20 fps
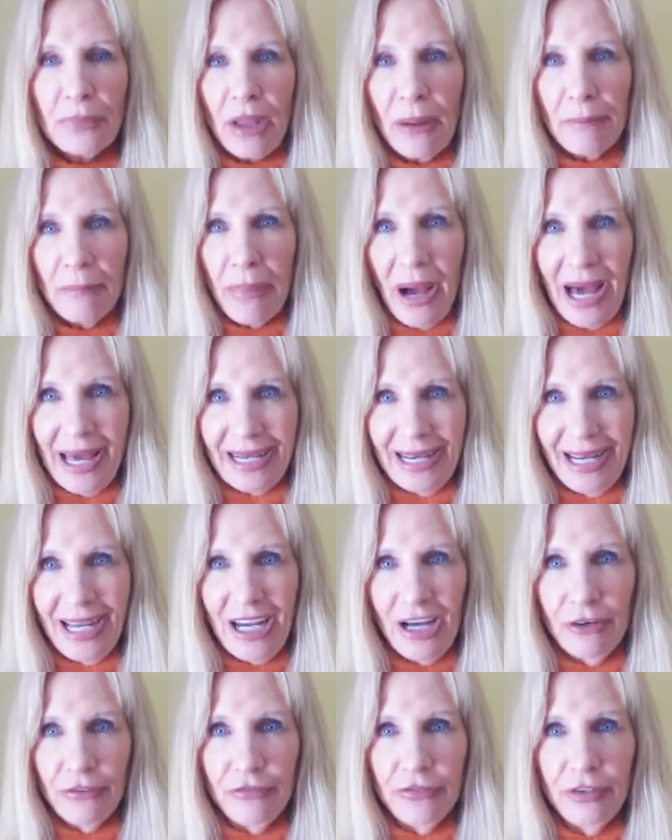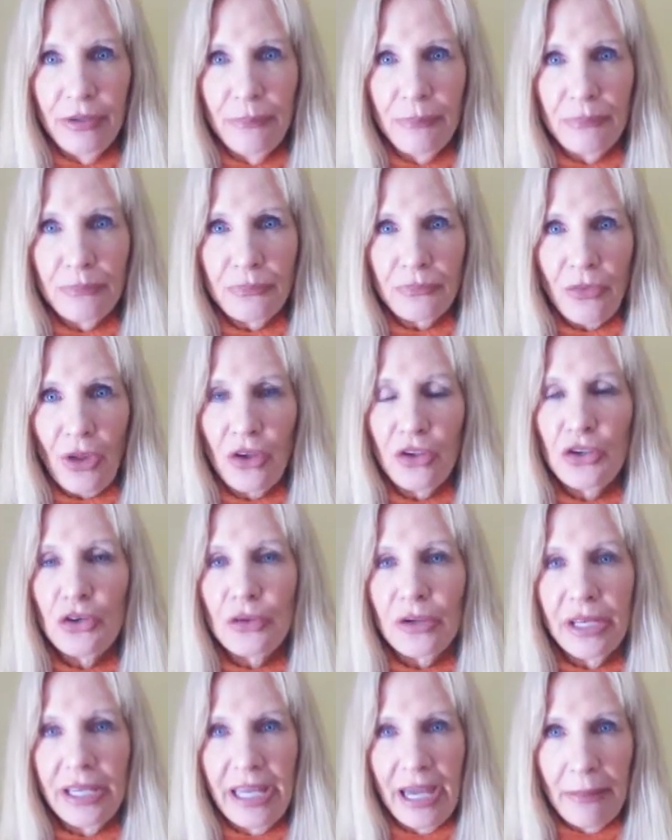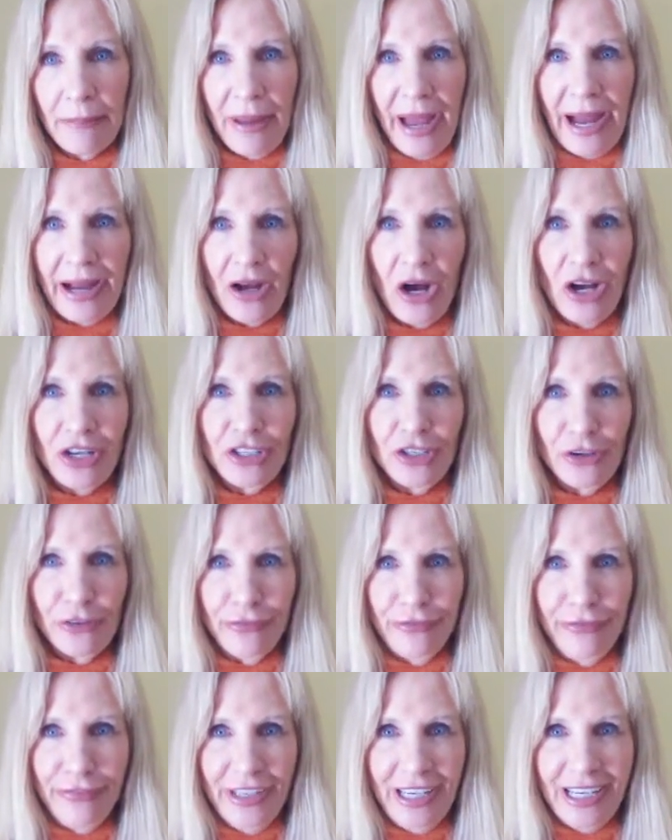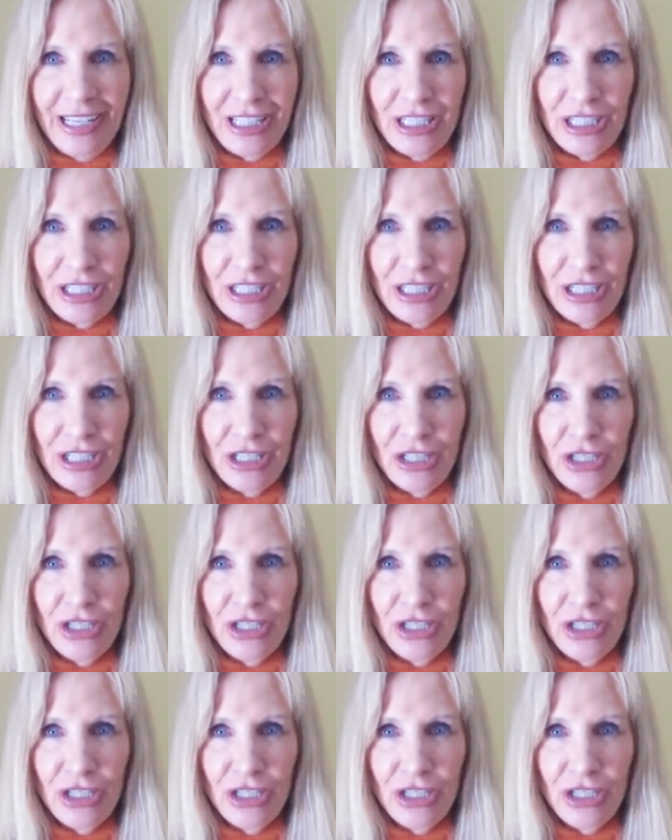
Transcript: But if you can get back on your feet,